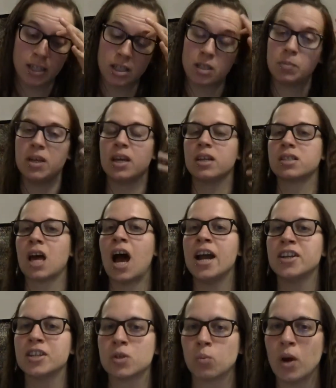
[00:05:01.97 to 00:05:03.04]
is because I
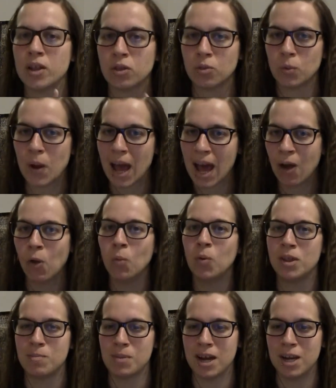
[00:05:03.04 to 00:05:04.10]
just went through hell with my